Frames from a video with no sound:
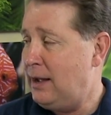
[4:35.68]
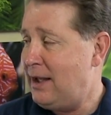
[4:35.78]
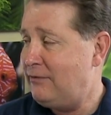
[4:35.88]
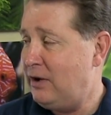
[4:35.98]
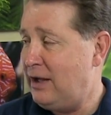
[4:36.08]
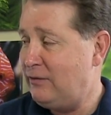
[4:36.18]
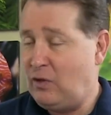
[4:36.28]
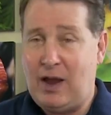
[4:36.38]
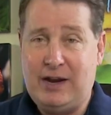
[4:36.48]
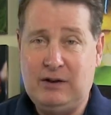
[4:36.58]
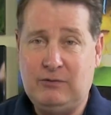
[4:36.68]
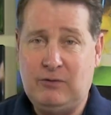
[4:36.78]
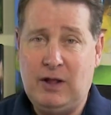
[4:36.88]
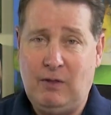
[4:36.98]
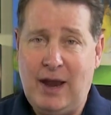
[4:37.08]
have a line
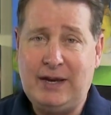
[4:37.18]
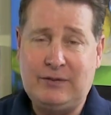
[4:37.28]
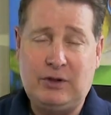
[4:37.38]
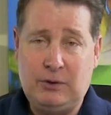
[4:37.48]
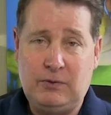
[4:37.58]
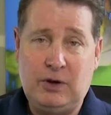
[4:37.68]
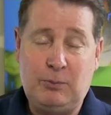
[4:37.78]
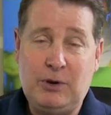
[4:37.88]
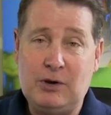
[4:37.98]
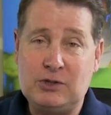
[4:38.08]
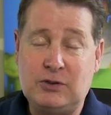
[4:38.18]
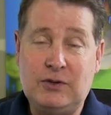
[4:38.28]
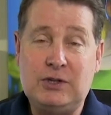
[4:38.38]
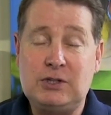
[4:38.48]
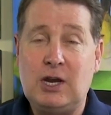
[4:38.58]
of lighting that appears, at
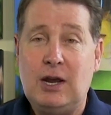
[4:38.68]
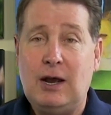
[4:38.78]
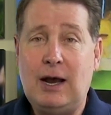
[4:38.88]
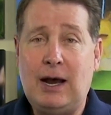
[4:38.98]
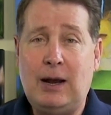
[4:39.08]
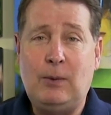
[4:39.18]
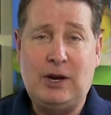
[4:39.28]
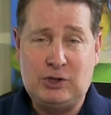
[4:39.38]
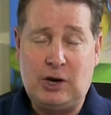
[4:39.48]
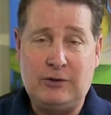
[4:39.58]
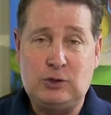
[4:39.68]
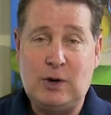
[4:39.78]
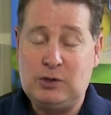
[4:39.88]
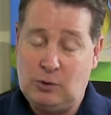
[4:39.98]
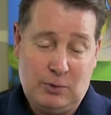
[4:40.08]
least when I saw it at the
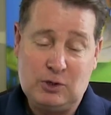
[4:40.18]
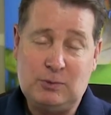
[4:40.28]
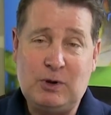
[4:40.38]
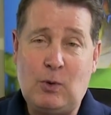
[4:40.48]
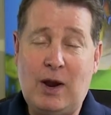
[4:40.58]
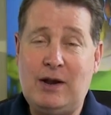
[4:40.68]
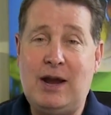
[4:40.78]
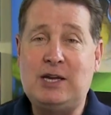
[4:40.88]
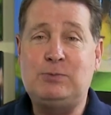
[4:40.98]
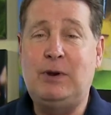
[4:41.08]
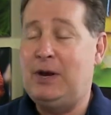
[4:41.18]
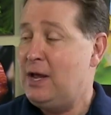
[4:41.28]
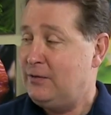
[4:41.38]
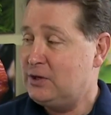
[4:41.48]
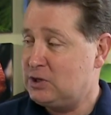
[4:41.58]
trade show, appears to be quite nice. But
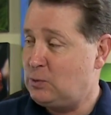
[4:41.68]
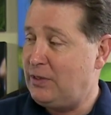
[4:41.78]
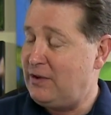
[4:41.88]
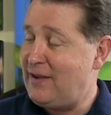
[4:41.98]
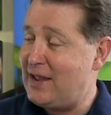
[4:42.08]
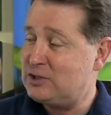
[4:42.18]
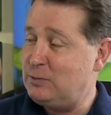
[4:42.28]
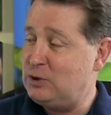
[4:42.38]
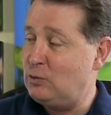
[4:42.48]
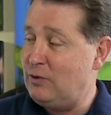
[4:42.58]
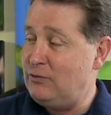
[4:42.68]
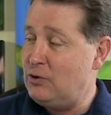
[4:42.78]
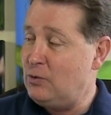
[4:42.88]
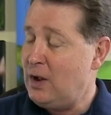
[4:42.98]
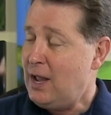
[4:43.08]
this is what they've asked me to
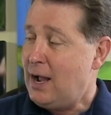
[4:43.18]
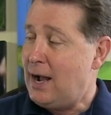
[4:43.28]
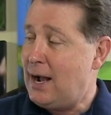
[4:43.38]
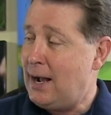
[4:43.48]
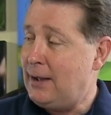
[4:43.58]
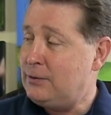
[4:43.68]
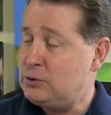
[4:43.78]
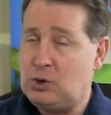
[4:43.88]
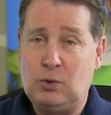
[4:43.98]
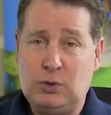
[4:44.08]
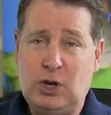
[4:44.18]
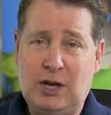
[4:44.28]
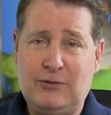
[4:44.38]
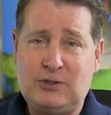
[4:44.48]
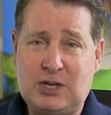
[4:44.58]
review. So
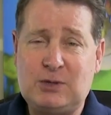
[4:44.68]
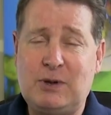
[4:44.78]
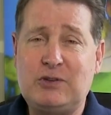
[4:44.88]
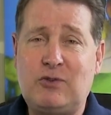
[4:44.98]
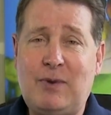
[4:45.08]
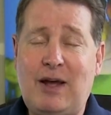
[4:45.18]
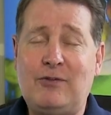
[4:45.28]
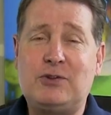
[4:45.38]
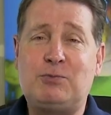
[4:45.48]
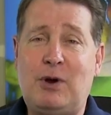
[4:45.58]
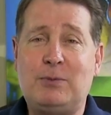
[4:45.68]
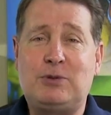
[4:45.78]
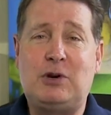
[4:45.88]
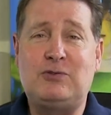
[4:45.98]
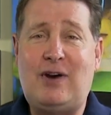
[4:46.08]
if 6 months from now this pump
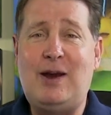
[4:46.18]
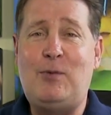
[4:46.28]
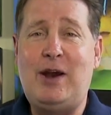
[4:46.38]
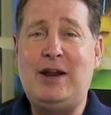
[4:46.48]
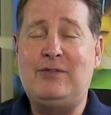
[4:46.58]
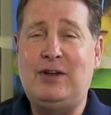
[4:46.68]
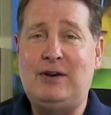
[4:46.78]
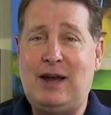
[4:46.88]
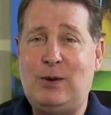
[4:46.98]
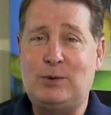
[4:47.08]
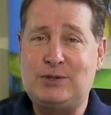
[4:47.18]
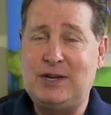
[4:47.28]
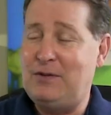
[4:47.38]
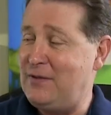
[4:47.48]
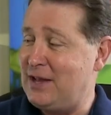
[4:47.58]
starts vibrating, then I will
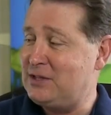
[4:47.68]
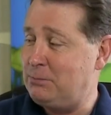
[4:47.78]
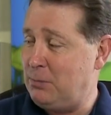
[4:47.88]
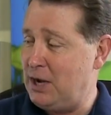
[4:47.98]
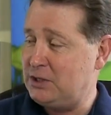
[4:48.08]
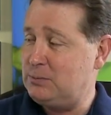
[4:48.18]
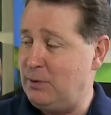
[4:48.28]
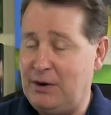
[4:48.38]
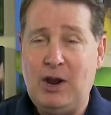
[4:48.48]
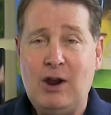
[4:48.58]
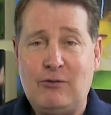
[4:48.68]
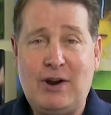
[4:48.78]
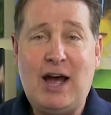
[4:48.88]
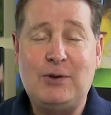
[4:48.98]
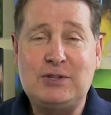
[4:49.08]
say that that's a bust. But
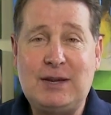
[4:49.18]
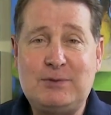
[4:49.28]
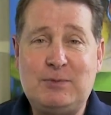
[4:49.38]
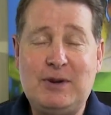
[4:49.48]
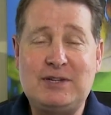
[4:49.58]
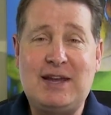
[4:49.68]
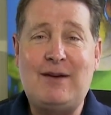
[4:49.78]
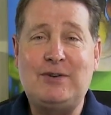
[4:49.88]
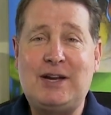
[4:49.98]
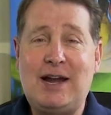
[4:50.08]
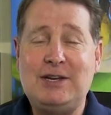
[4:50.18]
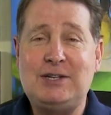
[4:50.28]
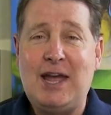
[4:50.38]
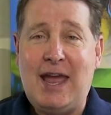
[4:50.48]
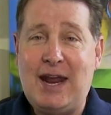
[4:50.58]
for now, it seems to be as
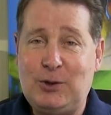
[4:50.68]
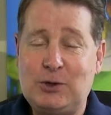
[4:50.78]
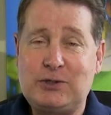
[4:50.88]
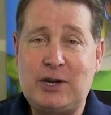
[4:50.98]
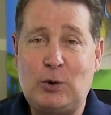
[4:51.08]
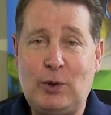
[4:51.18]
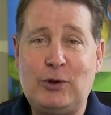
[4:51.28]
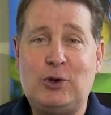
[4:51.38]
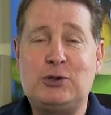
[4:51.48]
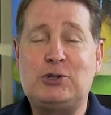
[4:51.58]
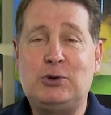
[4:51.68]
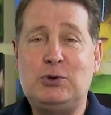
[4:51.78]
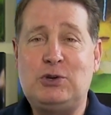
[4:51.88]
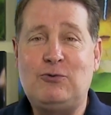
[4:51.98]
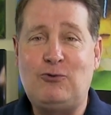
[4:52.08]
advertised, and it looks like a really good
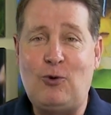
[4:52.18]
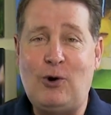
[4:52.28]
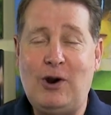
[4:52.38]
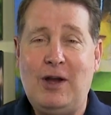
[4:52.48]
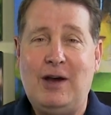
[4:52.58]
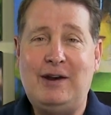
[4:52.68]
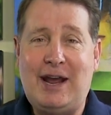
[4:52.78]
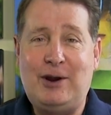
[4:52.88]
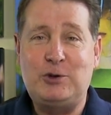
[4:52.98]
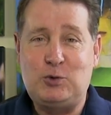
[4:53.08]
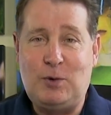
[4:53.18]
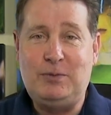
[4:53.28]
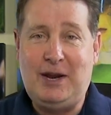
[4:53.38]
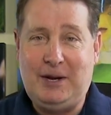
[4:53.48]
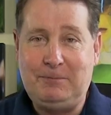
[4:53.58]
solution for a nano
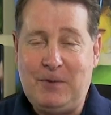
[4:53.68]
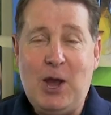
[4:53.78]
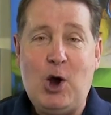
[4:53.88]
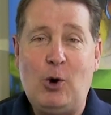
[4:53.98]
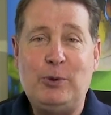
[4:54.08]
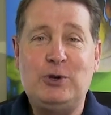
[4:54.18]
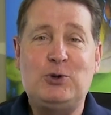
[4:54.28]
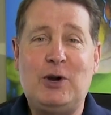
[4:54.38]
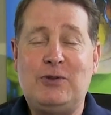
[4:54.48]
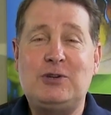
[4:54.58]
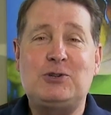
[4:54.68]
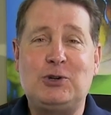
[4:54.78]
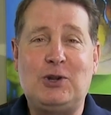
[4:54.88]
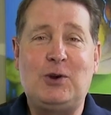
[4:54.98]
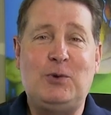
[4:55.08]
shrimp tank. Hope you enjoyed this.
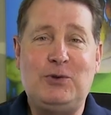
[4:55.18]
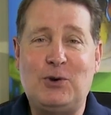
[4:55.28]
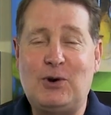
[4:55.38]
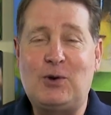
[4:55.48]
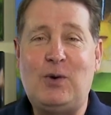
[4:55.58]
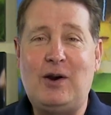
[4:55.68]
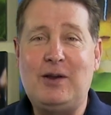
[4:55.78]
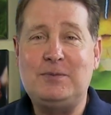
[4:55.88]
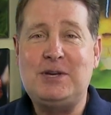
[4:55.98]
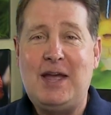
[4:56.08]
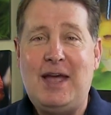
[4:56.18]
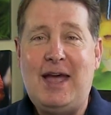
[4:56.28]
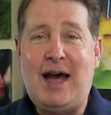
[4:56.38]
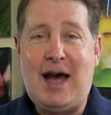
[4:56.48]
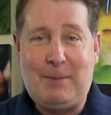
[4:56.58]
Good luck with your aquariums.
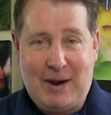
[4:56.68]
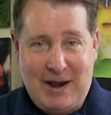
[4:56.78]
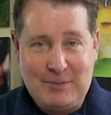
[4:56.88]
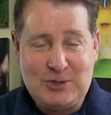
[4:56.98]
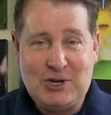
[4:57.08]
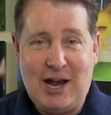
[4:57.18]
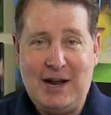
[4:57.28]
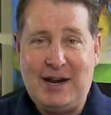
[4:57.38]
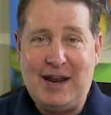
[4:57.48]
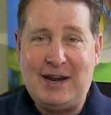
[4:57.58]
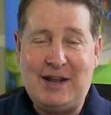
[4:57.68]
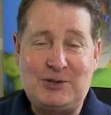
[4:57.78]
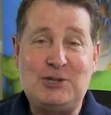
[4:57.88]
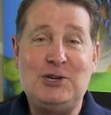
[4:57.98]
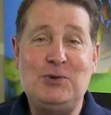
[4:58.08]
My name is John, and
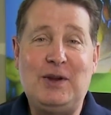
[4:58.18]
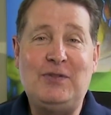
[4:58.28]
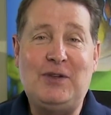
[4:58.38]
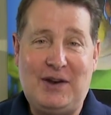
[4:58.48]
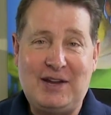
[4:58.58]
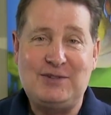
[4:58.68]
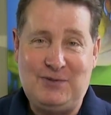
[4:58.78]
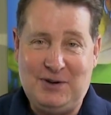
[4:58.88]
I'll see you in the next